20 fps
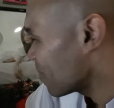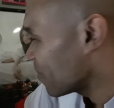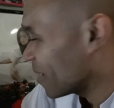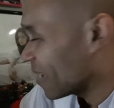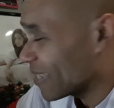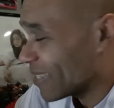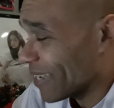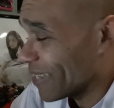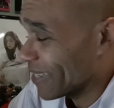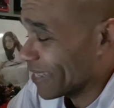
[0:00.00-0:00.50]
mean,
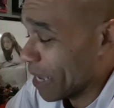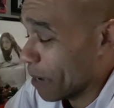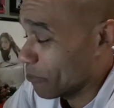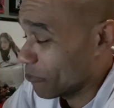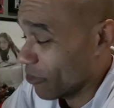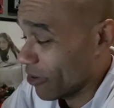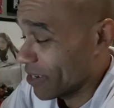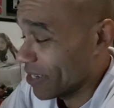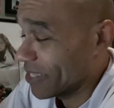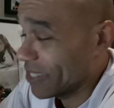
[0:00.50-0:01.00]
it's not like I'm
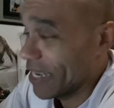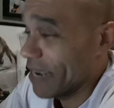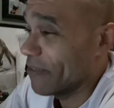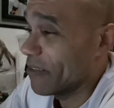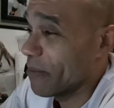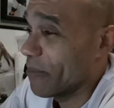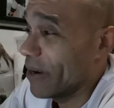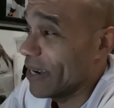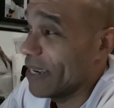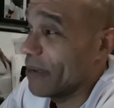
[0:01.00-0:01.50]
trying to save
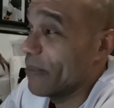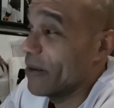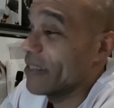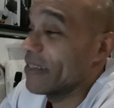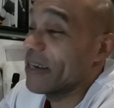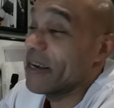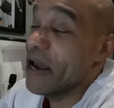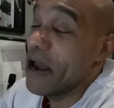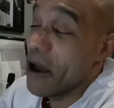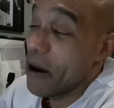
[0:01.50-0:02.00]
the money. I mean,
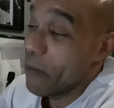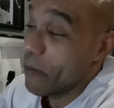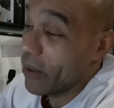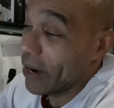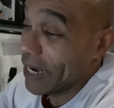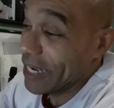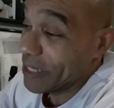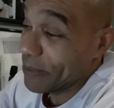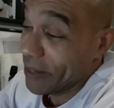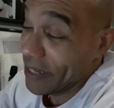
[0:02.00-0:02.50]
like
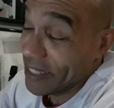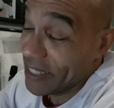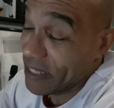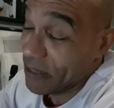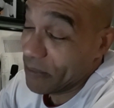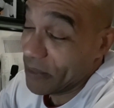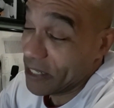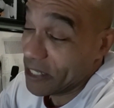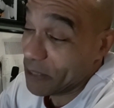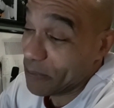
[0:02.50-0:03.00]
money's meant to
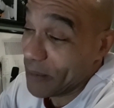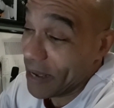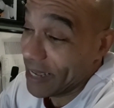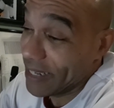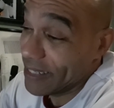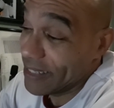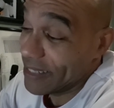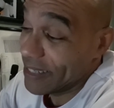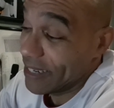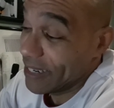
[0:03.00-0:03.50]
be
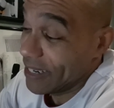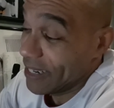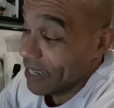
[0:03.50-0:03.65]
spent.